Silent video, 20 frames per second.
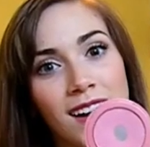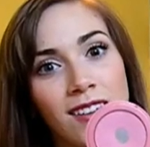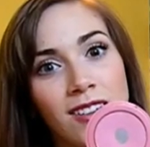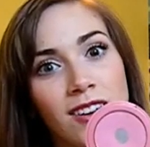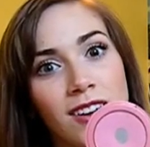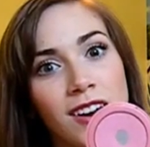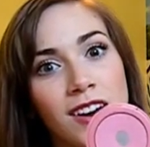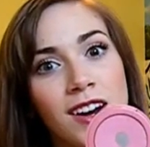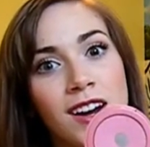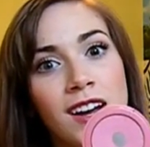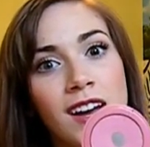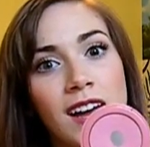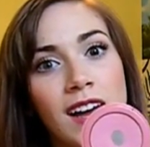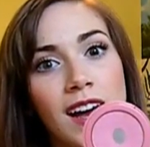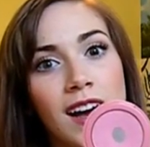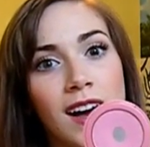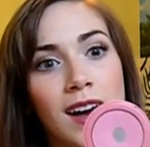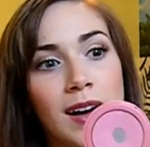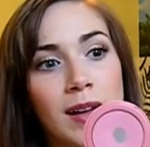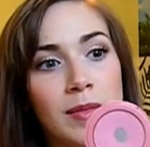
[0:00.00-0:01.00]
color,
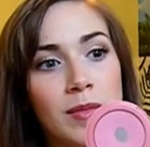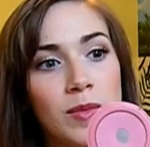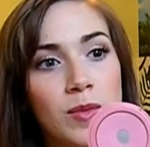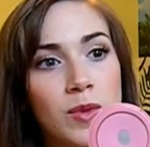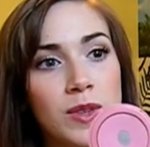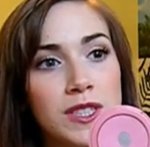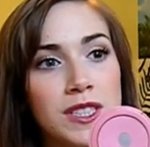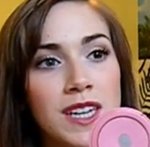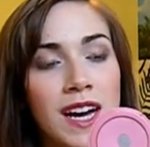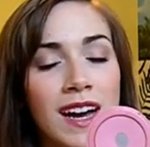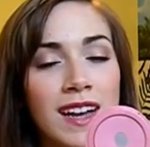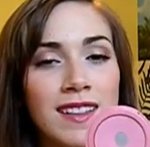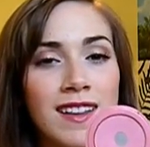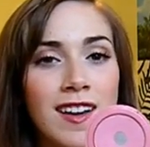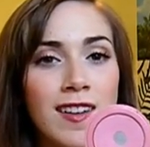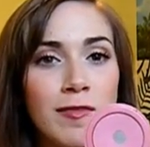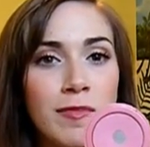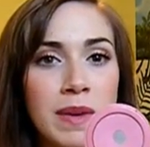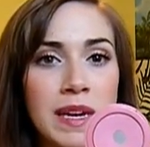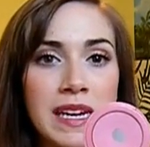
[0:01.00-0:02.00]
which I
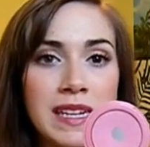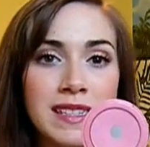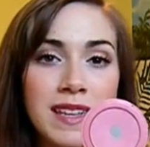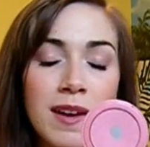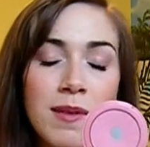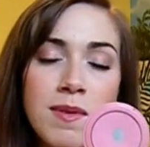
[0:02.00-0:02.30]
love because